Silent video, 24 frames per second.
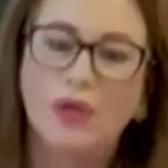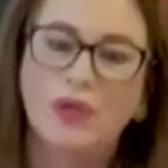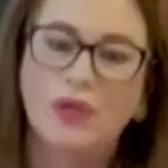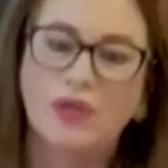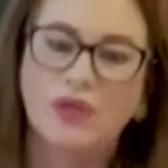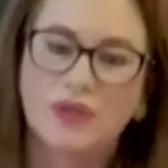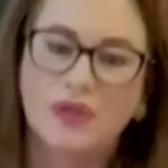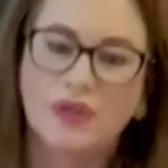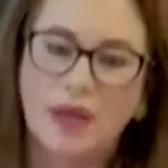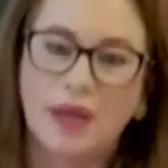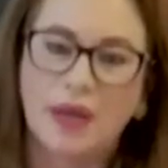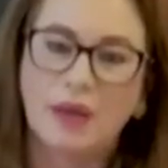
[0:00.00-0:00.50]

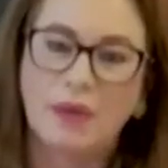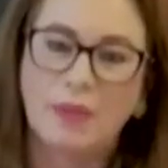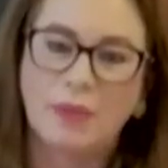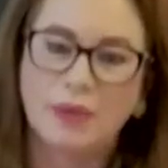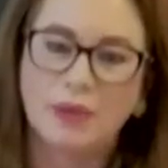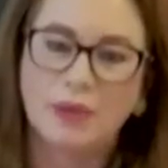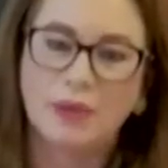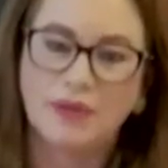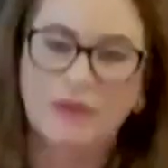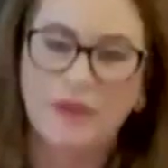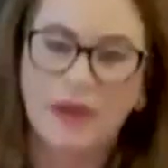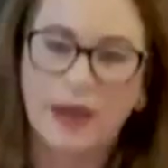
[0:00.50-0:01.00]
sustainable
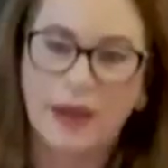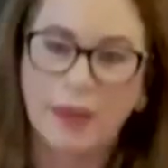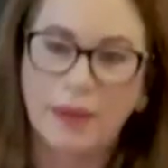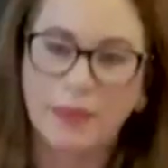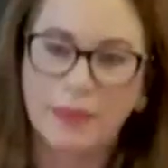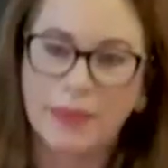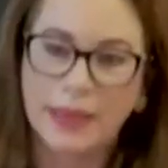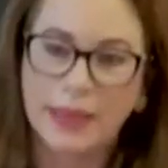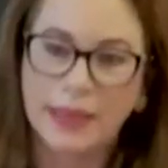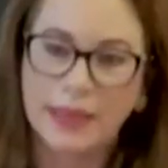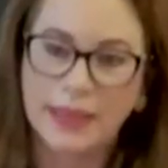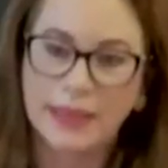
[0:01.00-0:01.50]

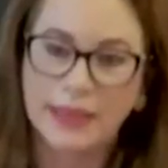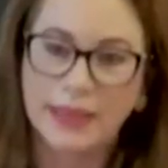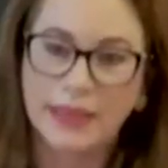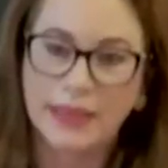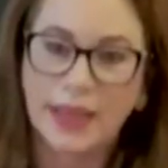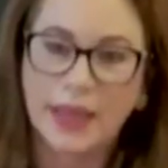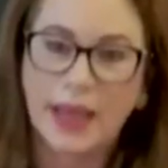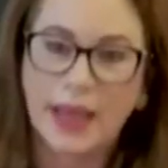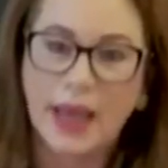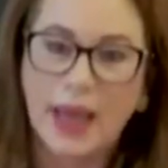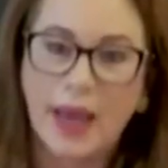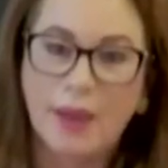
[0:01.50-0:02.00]
development
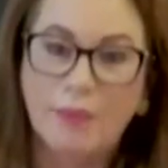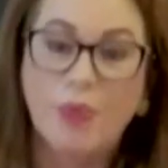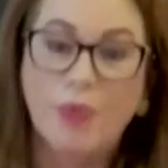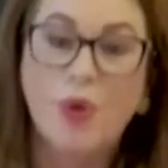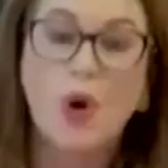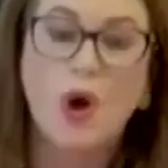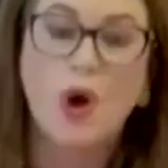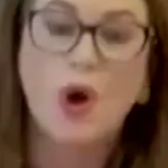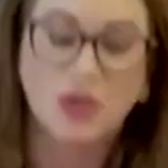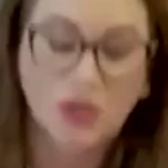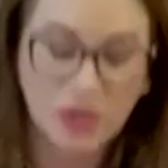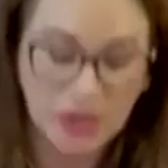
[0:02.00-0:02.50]

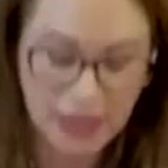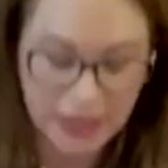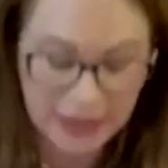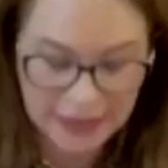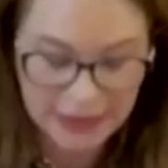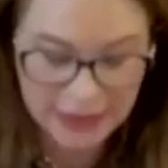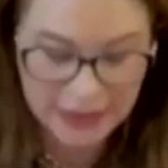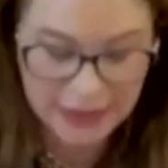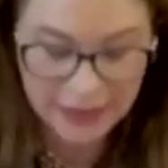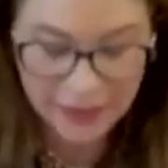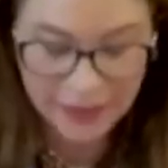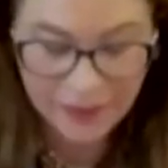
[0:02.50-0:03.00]

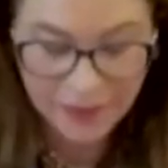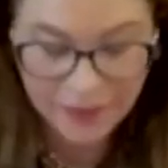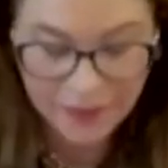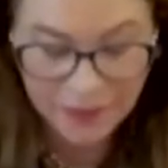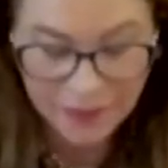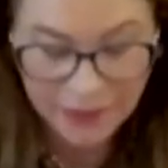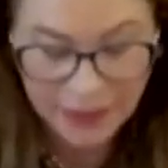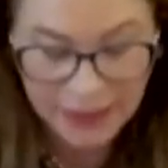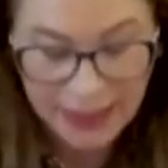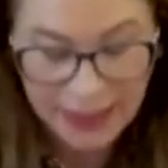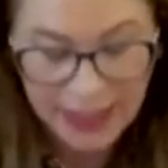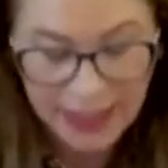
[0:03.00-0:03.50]
project.
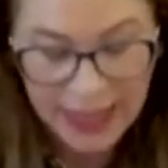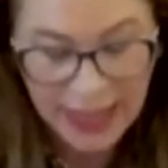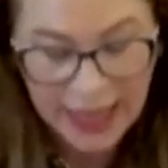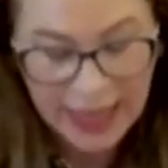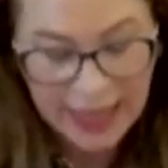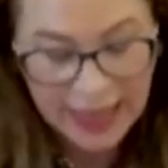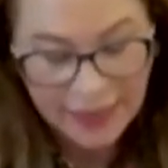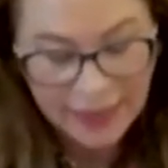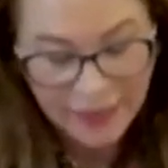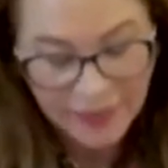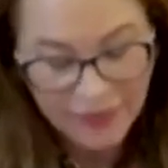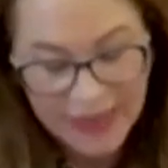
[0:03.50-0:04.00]

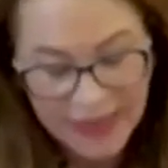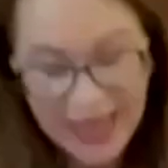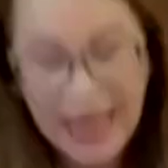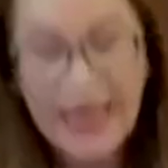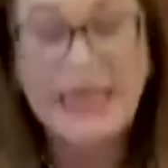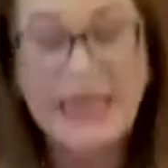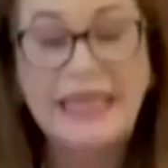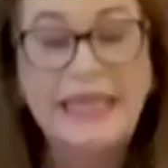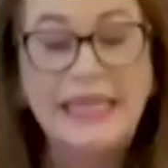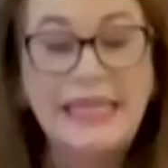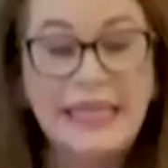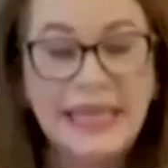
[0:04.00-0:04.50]
The
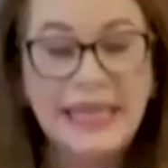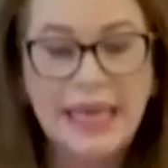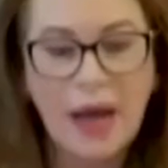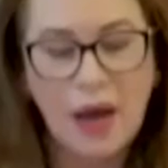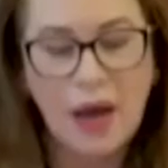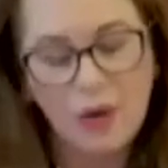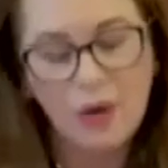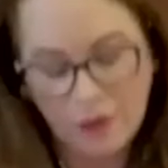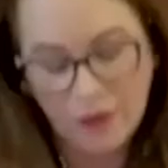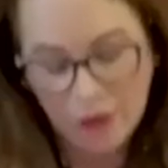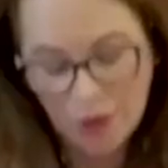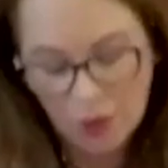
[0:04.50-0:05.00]
idea
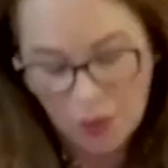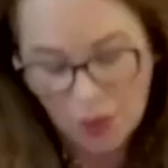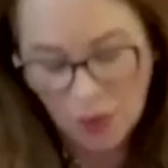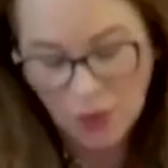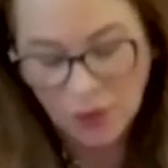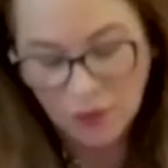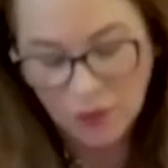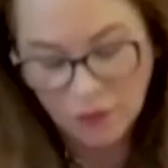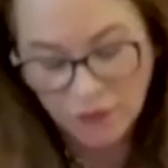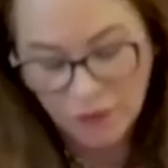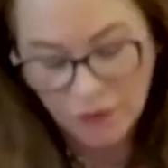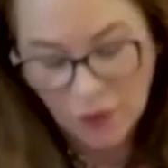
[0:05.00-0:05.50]
of a
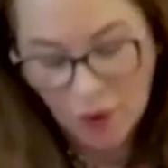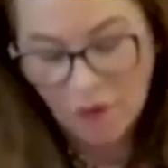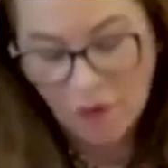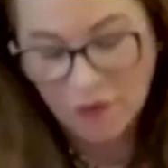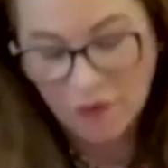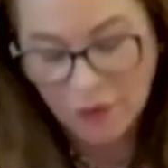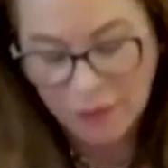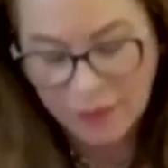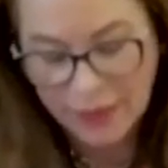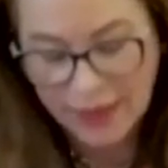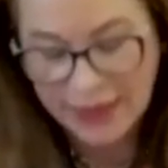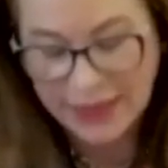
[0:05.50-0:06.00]
whole of
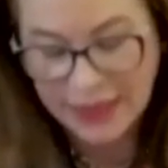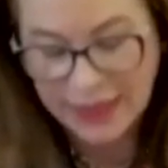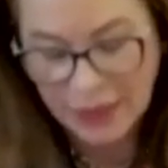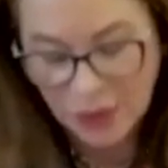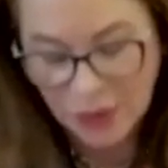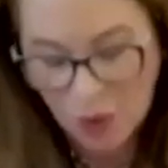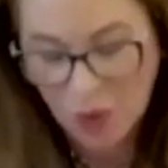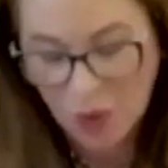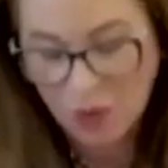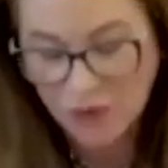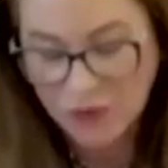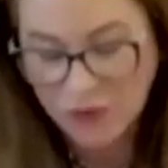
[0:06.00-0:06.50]
government and
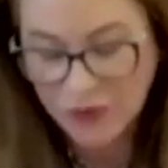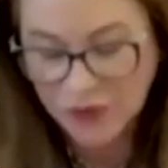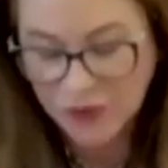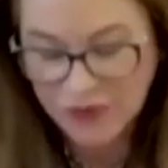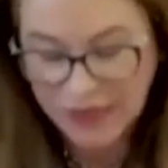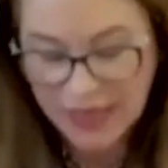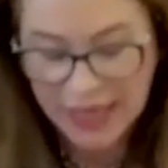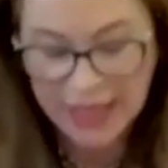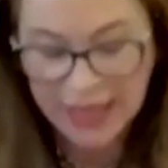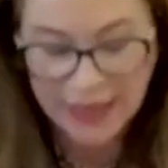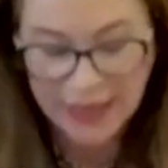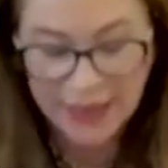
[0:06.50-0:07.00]
whole of
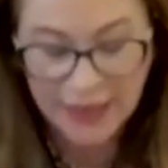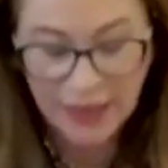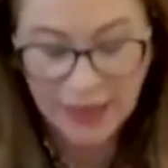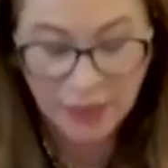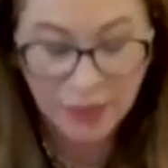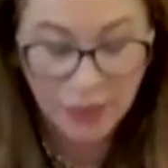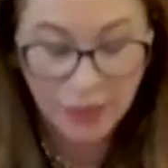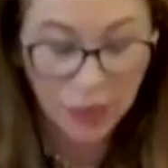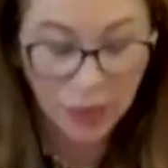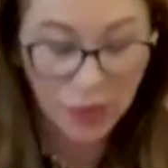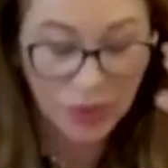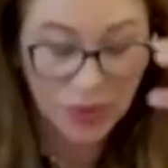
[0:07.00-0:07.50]
society
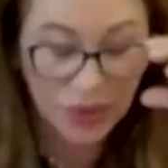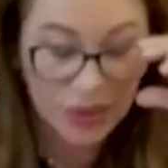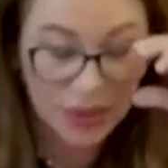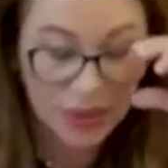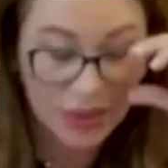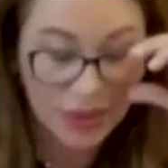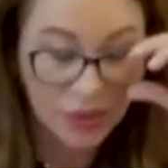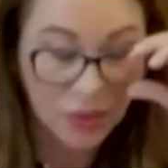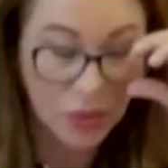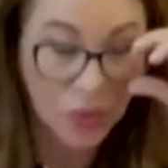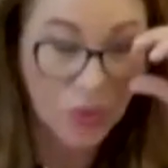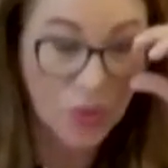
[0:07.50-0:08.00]

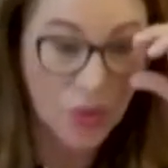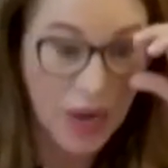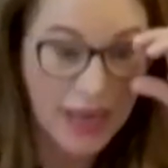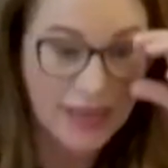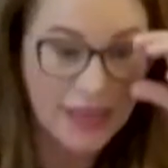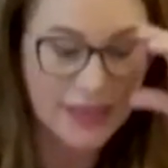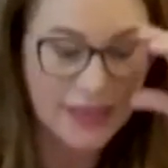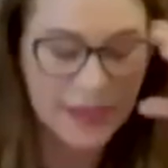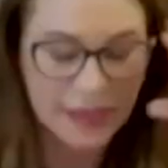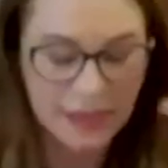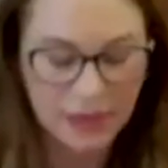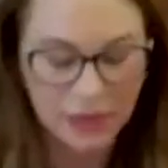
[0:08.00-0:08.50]
approaches to
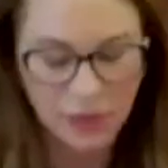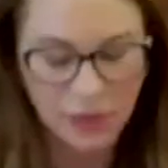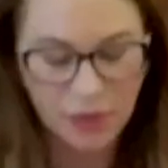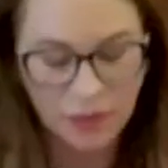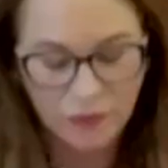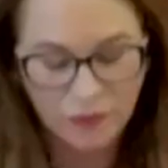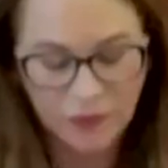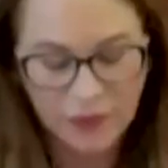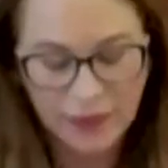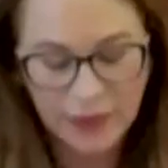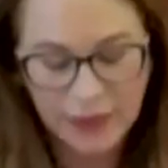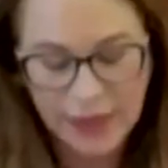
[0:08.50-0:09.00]
crisis
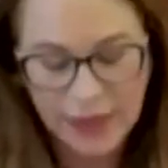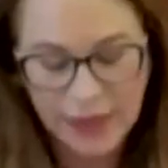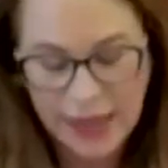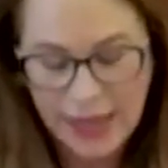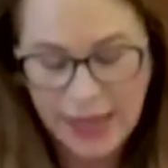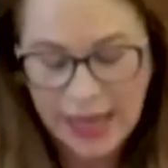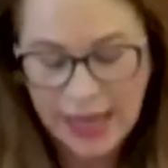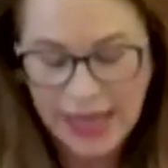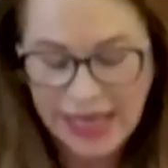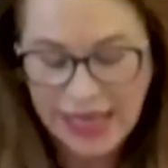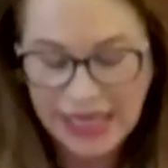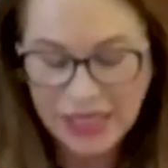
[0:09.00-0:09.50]
solving
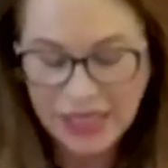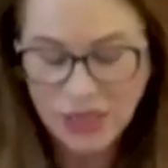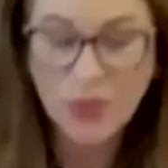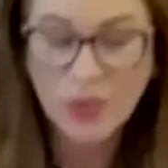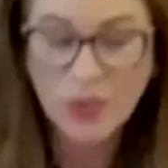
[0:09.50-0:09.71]
is